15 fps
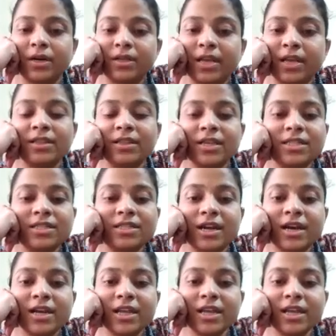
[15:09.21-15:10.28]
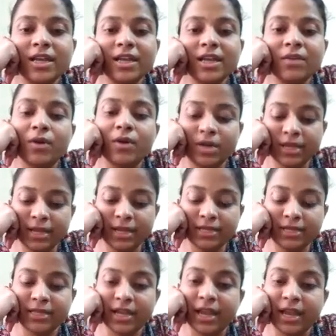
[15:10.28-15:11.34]
In this study, what he has
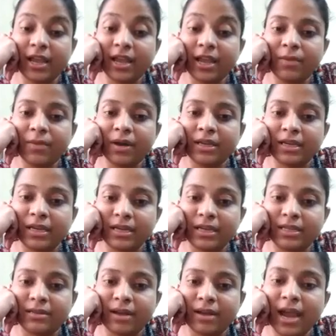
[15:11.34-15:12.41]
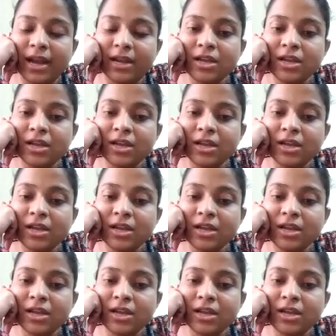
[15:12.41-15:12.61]
taken monkeys, right?